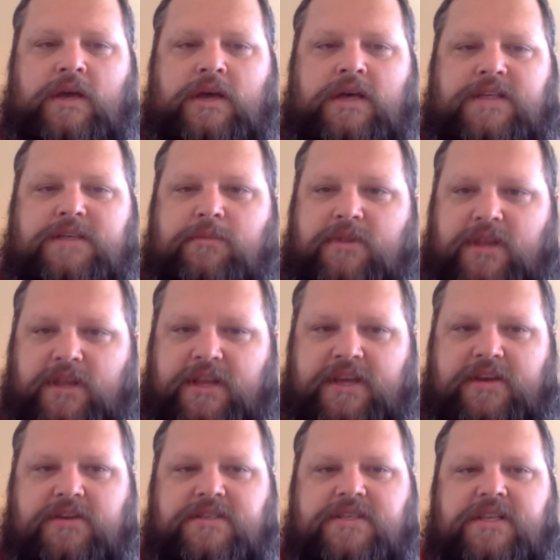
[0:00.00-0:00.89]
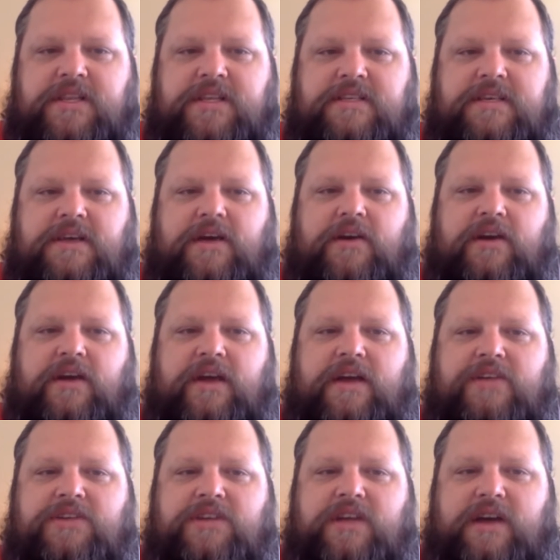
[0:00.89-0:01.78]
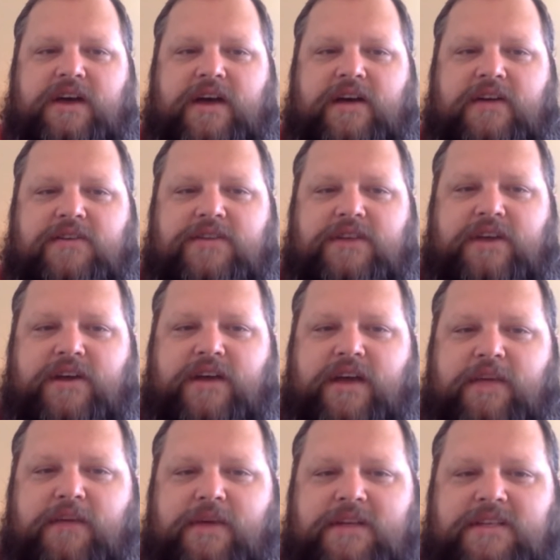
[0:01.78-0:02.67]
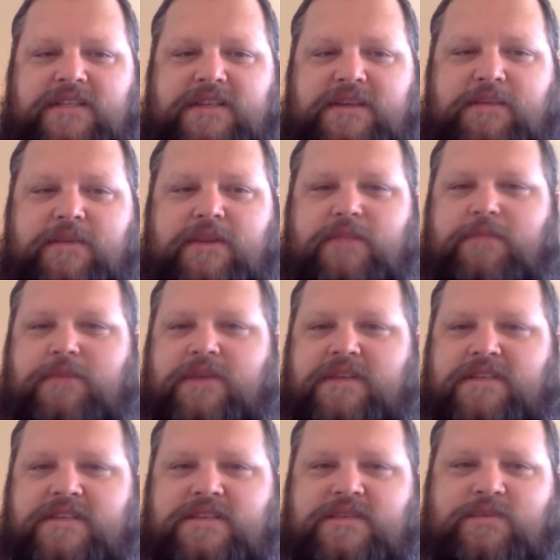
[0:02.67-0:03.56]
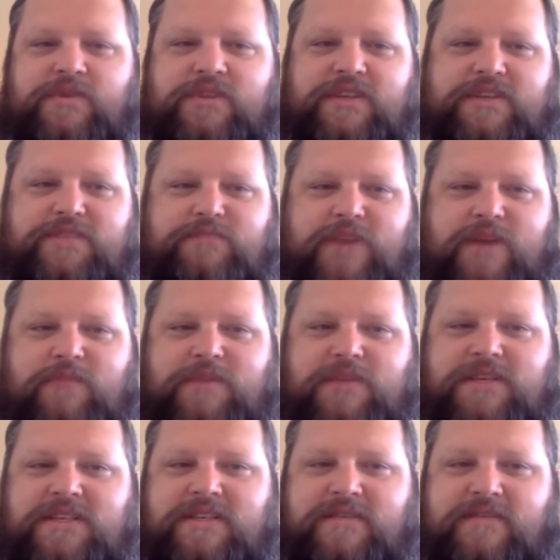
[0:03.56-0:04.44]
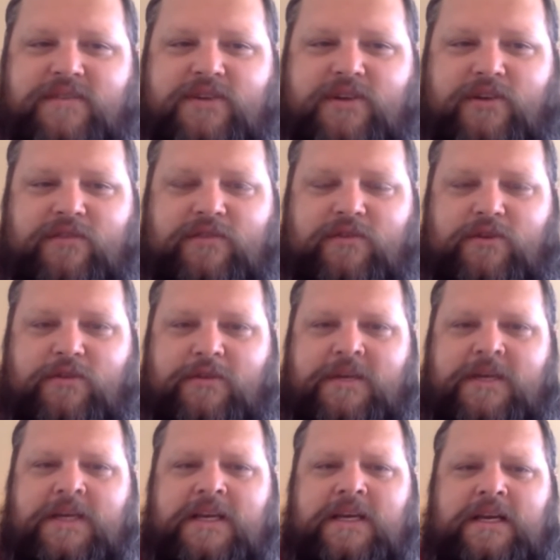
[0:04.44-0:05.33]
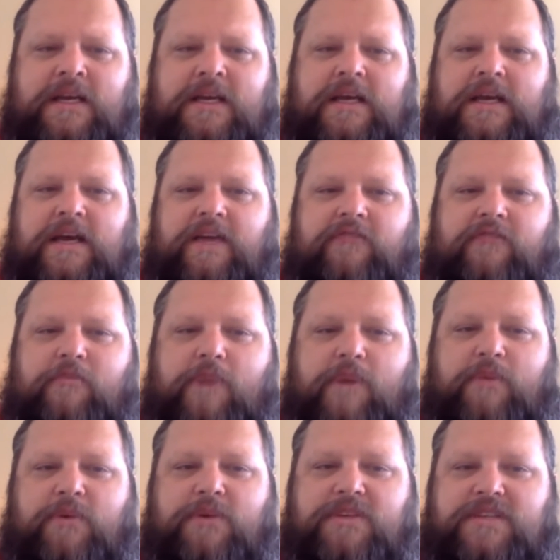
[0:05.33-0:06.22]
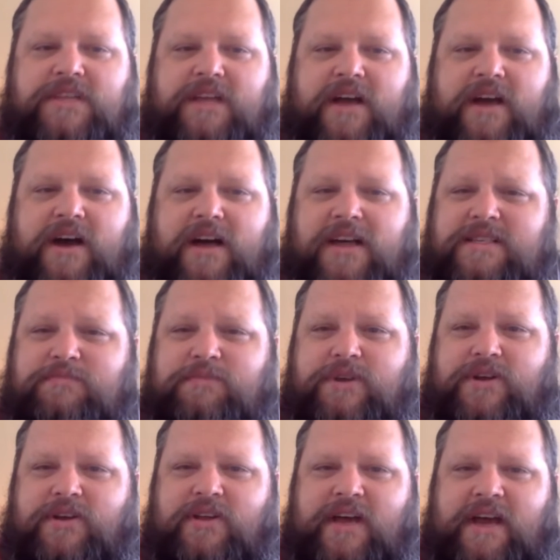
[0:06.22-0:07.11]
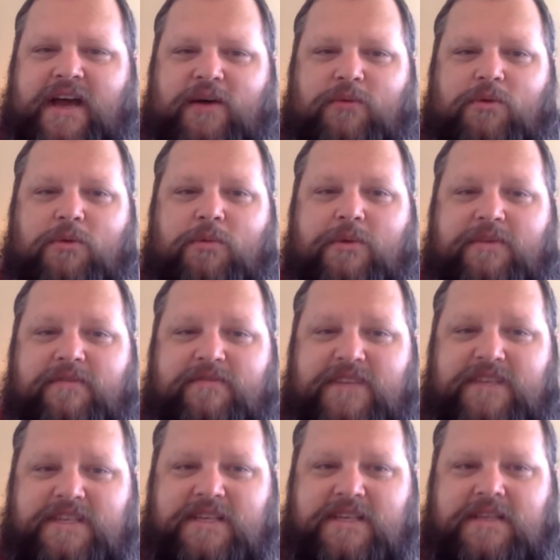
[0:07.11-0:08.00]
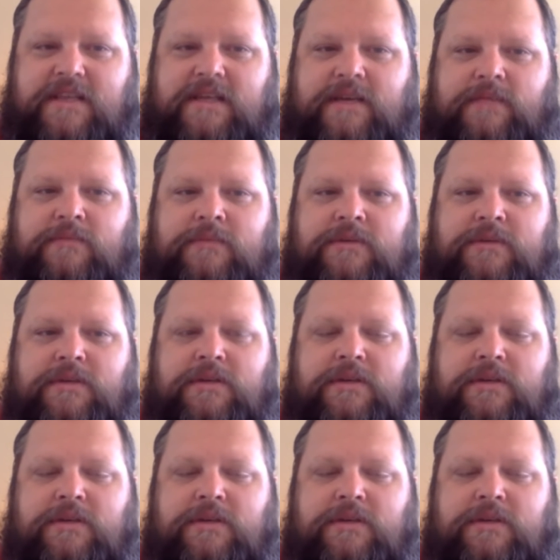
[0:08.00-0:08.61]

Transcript: Some of the leaders in this congregation and I are talking about some of the places where this might be difficult for me. If a member is in the hospital, how will we visit them?